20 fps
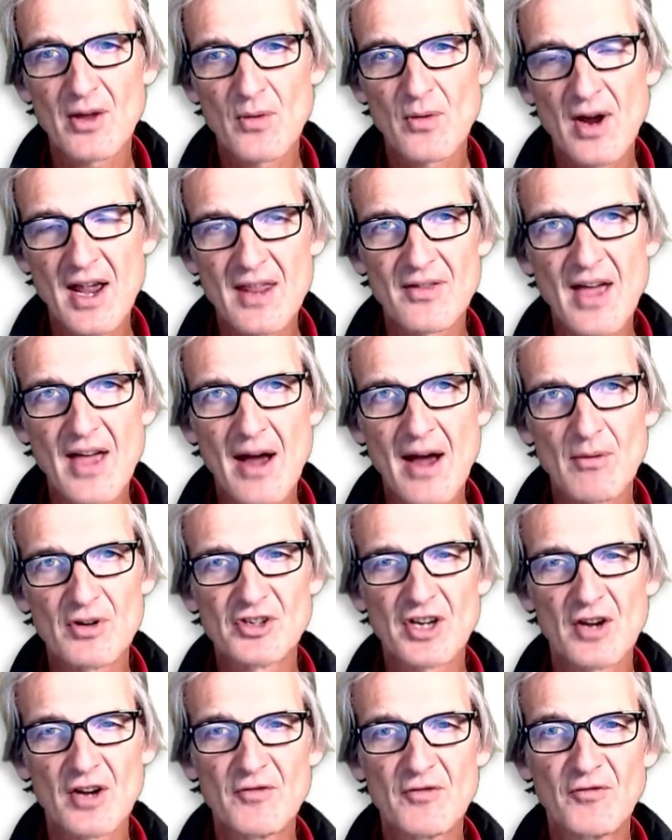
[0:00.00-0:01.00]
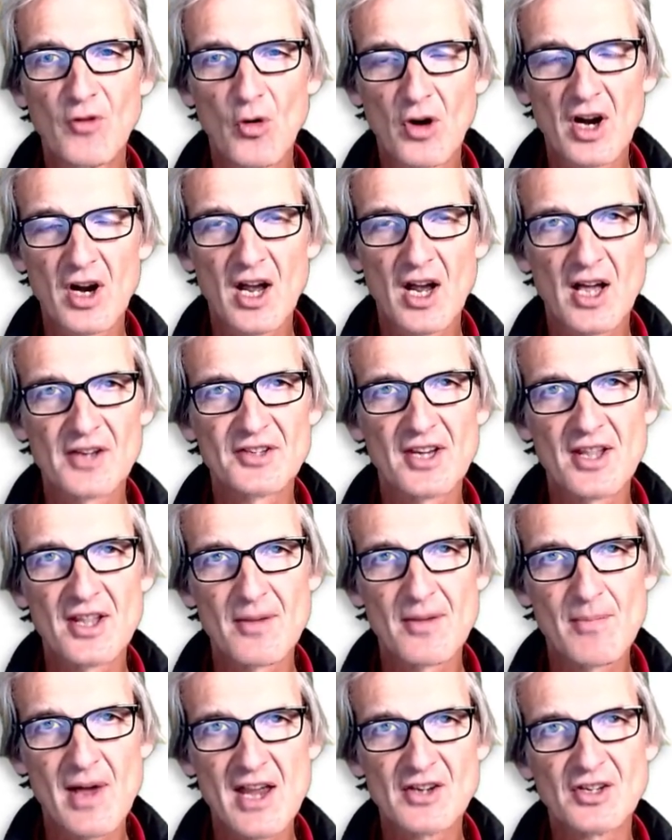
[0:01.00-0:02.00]
way, that would show 4 cards in the
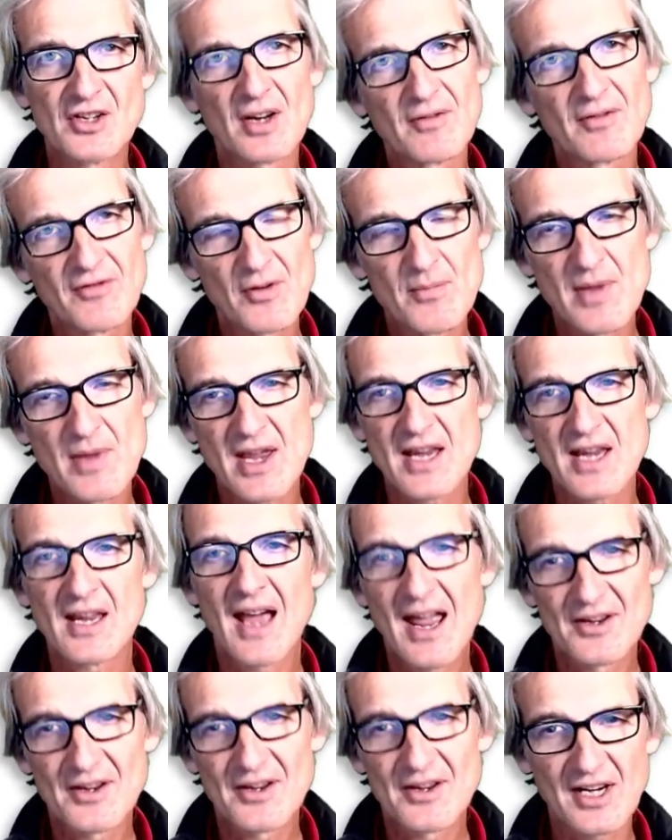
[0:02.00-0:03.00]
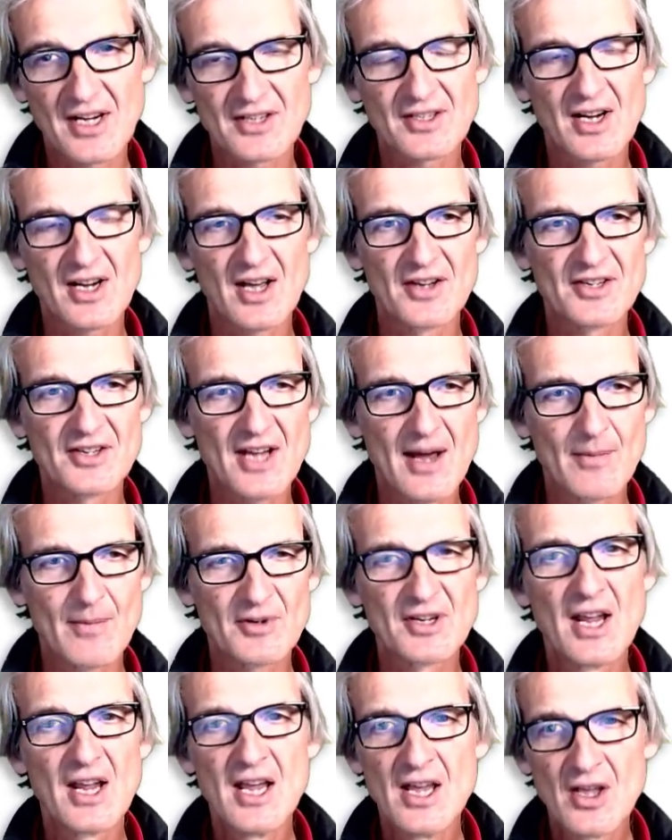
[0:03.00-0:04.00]
major for me, and 6 card diamonds.
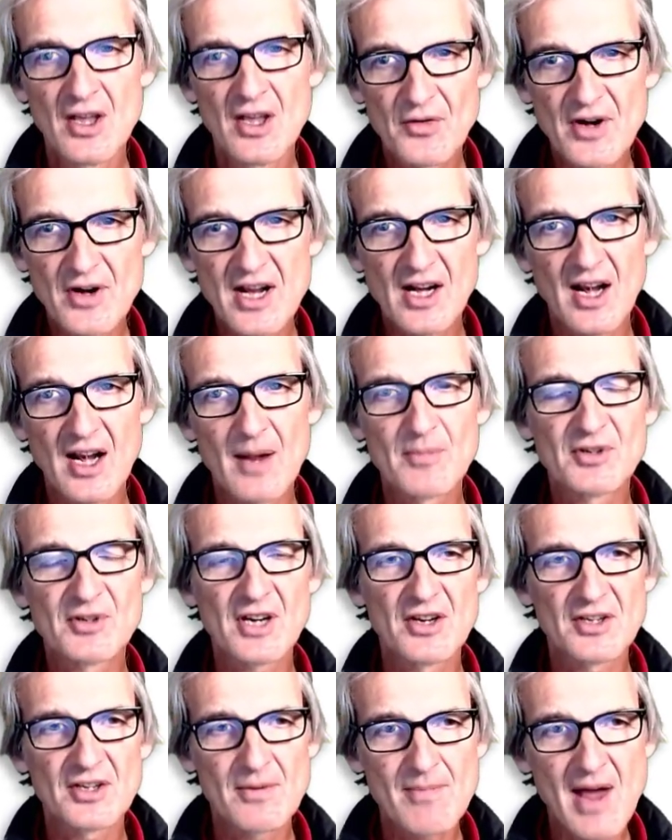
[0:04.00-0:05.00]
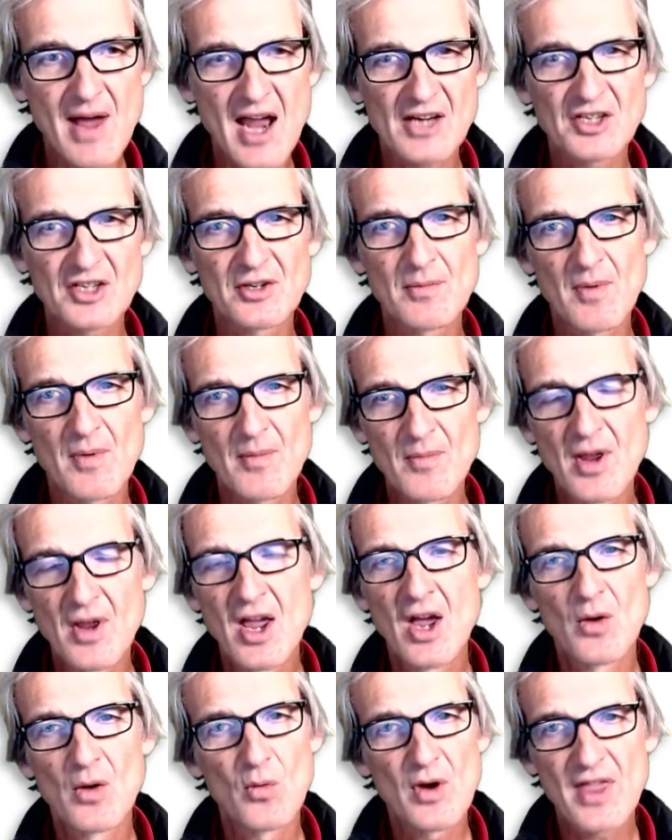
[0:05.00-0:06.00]
3 clubs shows a maximum
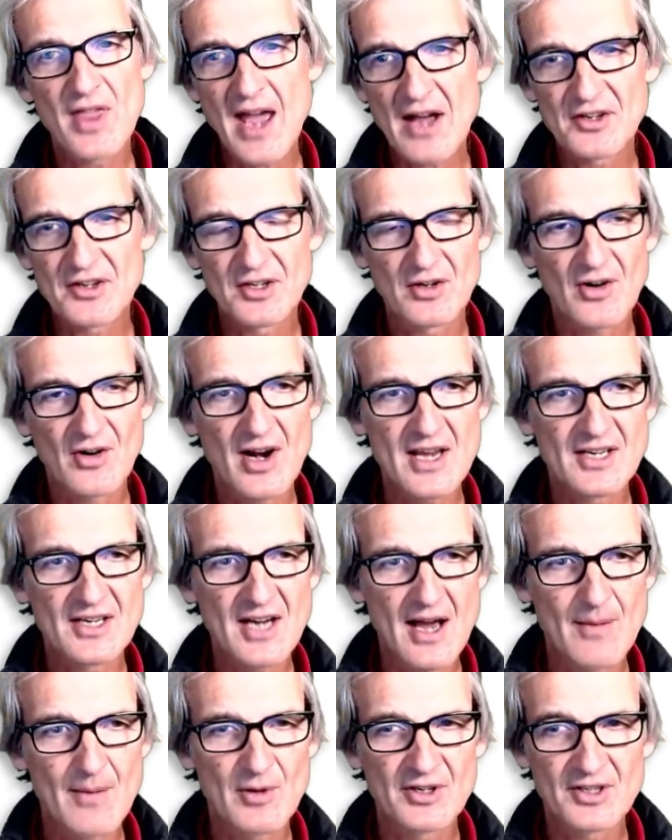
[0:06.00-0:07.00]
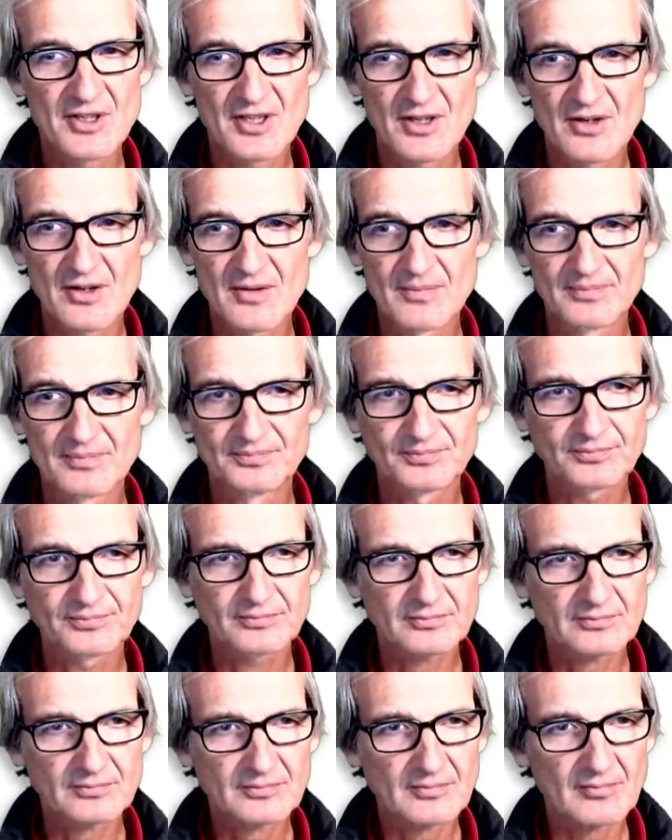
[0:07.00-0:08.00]
without a great diamond suit.
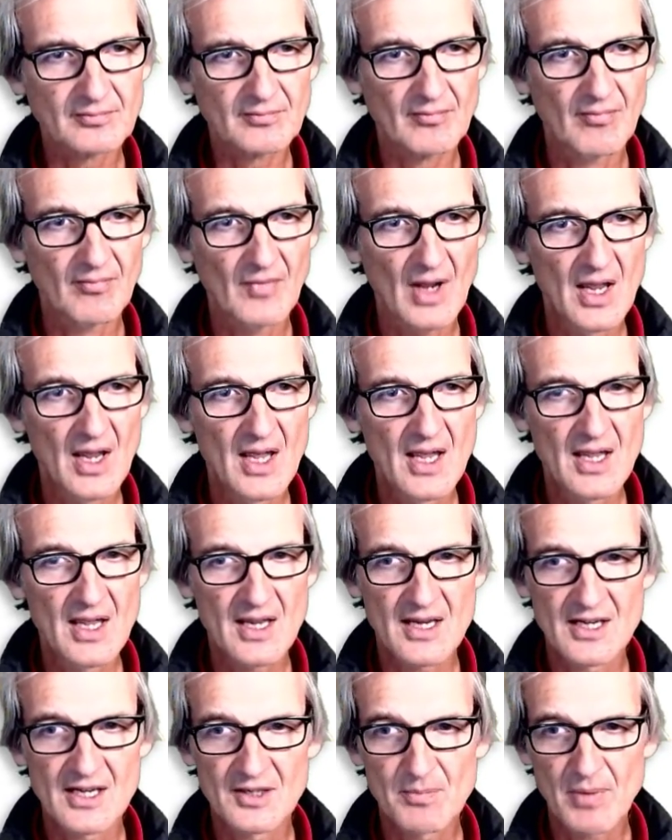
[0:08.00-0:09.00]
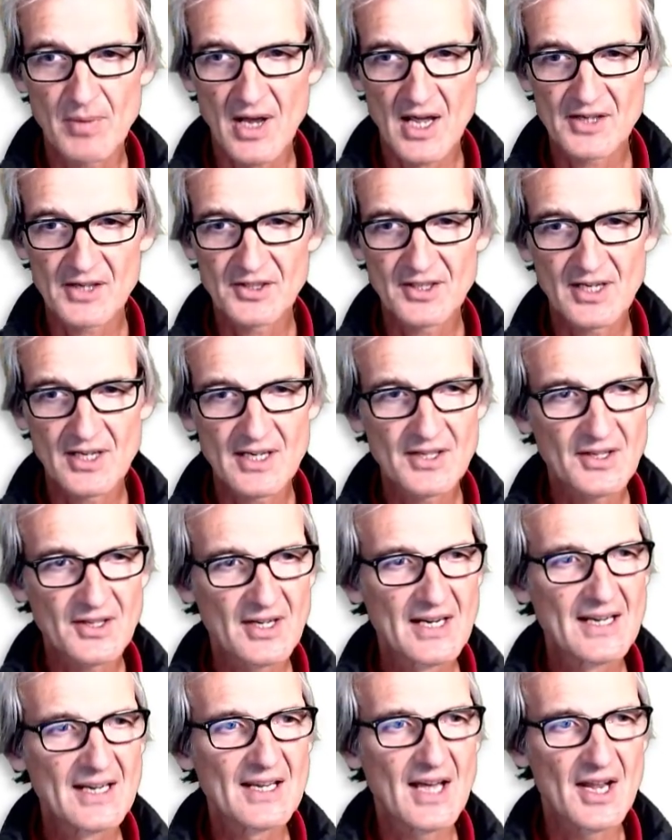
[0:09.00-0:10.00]
He passes,
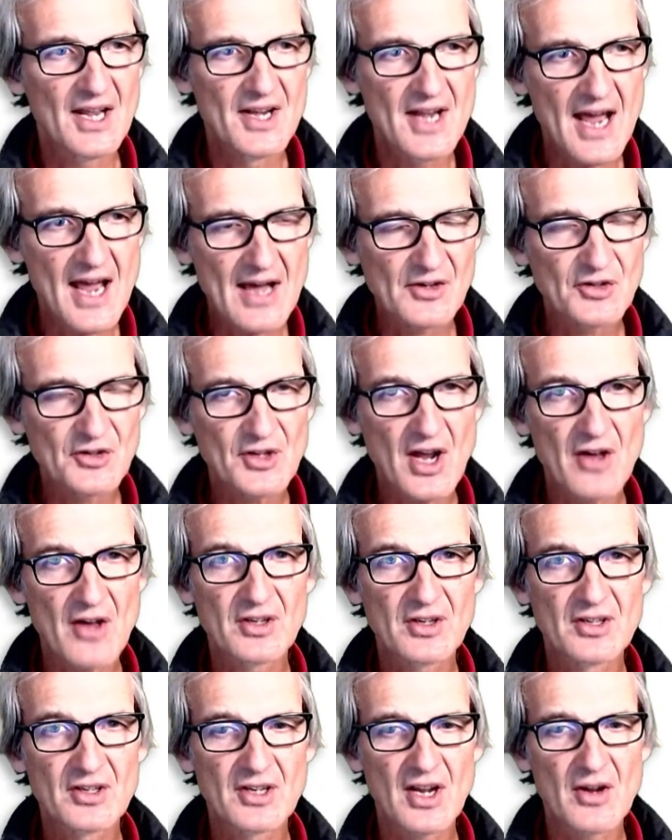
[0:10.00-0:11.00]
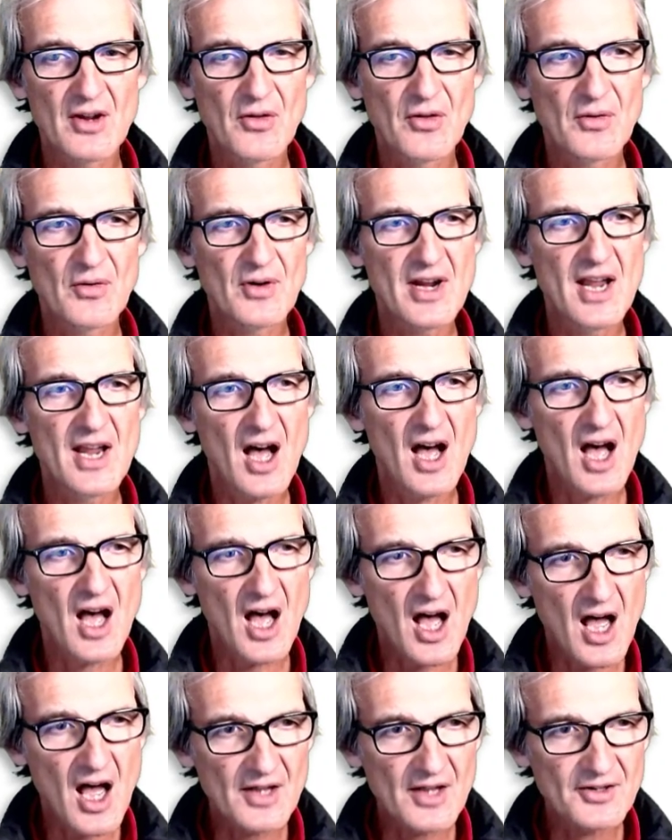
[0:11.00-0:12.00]
and now South can go 3
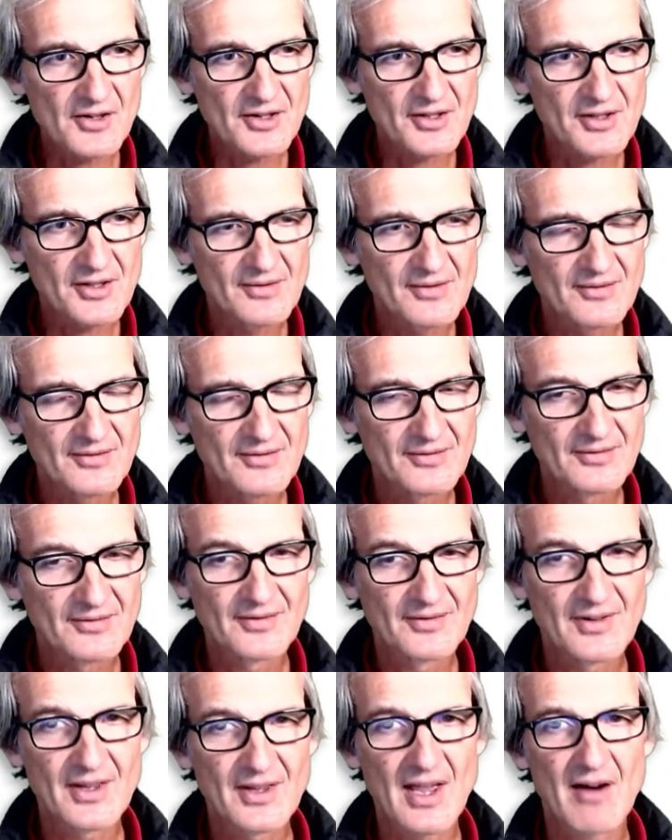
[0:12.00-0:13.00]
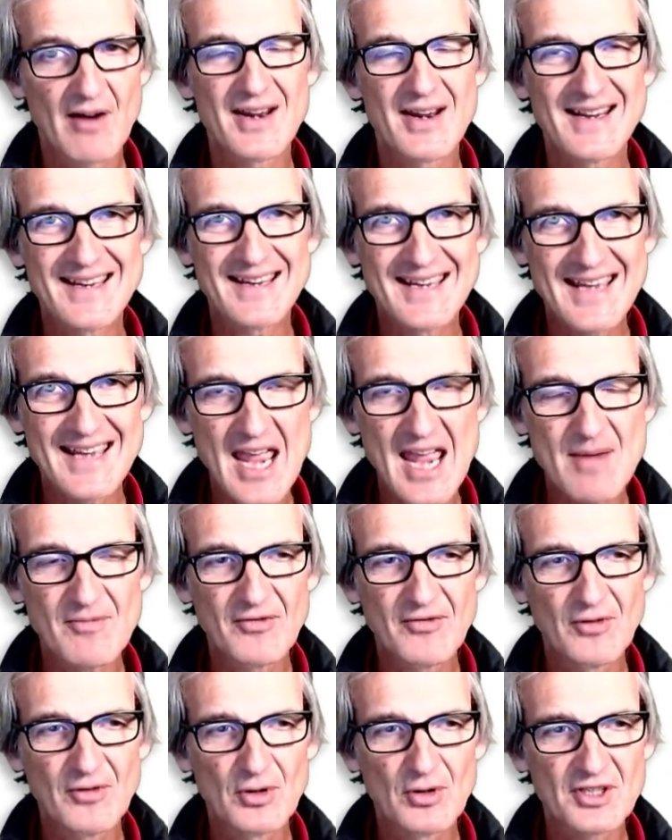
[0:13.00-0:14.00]
hearts. They're in a game
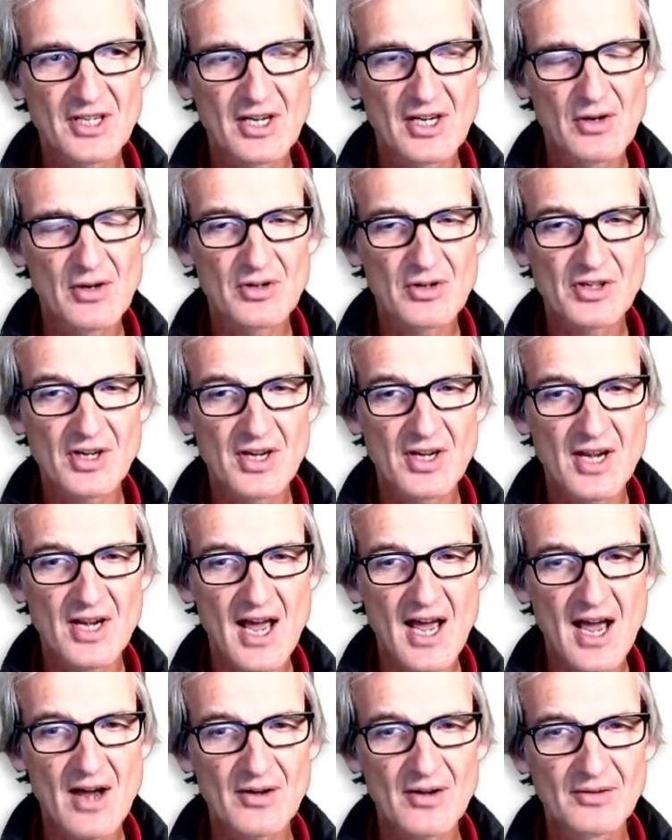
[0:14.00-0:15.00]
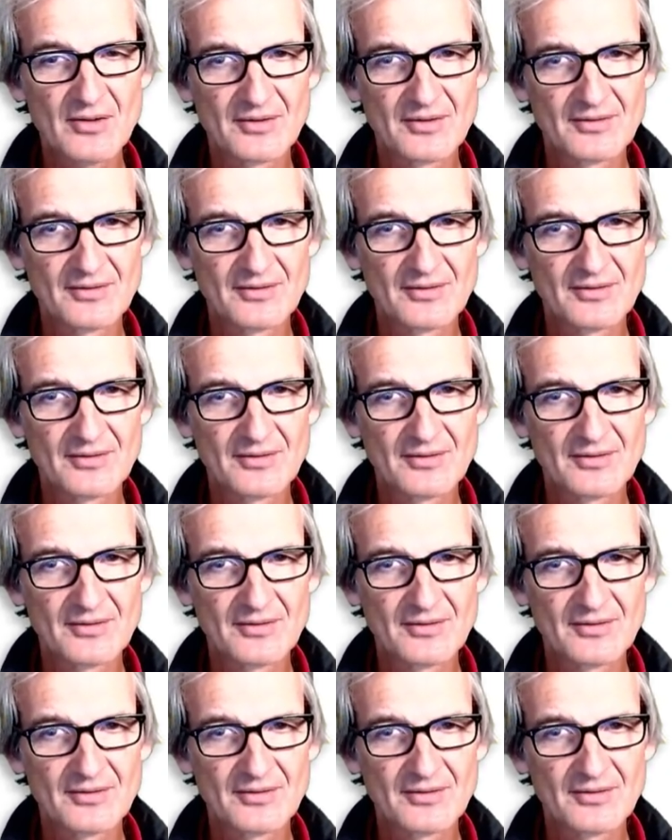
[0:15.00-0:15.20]
forcing auction now.